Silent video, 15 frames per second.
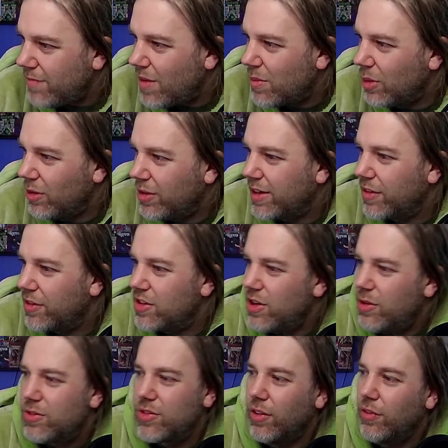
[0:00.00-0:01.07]
Looking at the
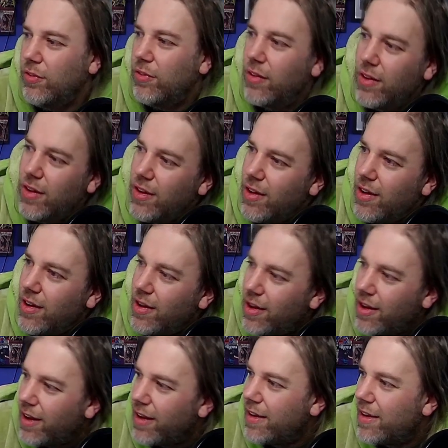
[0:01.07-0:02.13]
new stuff,
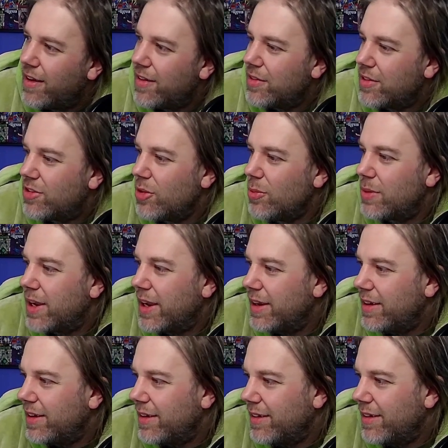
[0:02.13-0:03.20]
the Tomb
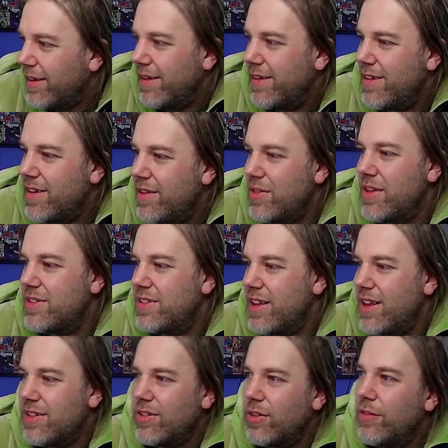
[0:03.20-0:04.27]
King, this
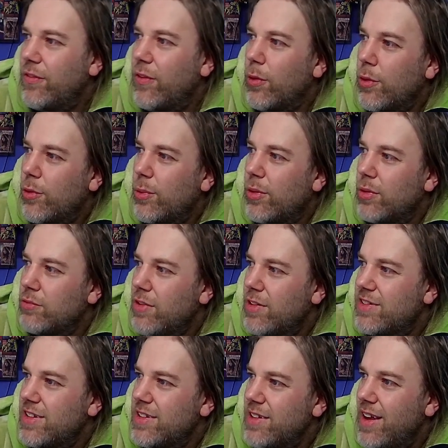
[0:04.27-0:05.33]
is another Forge World
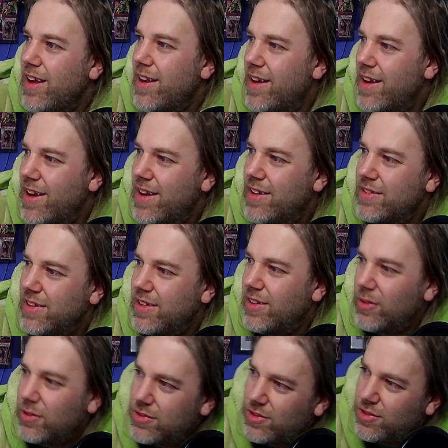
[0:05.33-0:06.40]
resin, and he
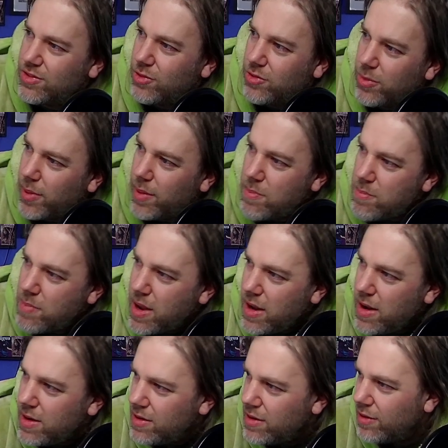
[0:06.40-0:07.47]
looks suitably
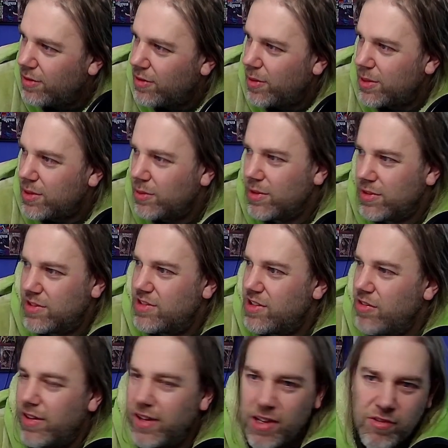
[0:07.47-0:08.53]
mean, although I don't
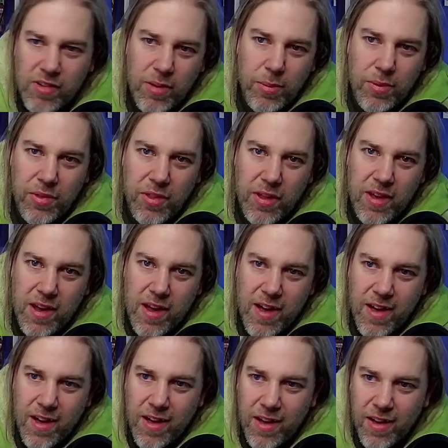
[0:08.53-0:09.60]
necessarily agree with
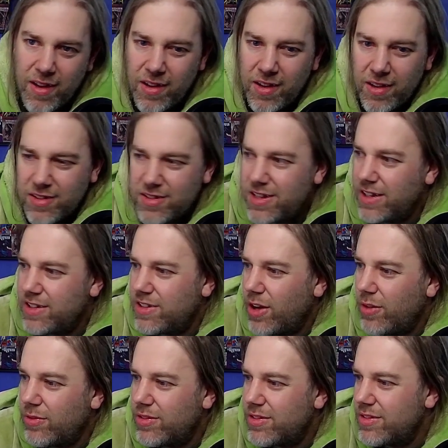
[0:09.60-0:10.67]
the skin
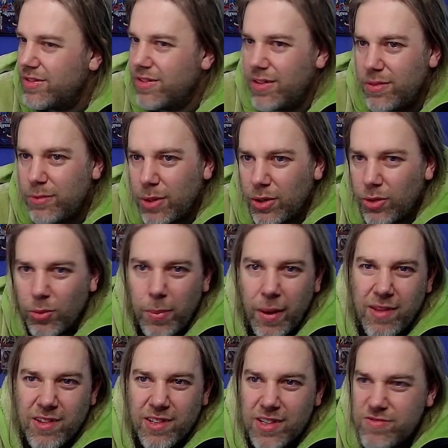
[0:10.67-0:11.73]
tones. We can all
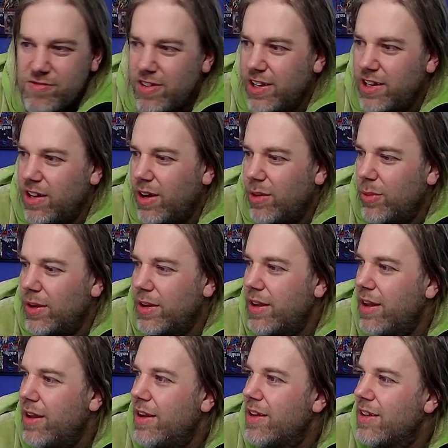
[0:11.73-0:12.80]
paint it differently, can't we?
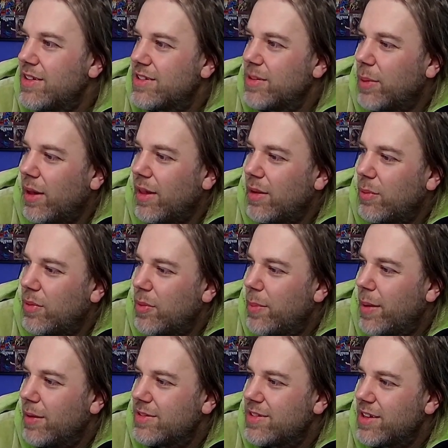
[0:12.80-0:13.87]
Similarly with the
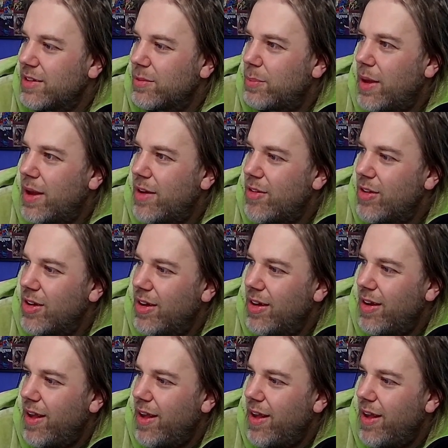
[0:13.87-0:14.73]
Battle Standard Bearer,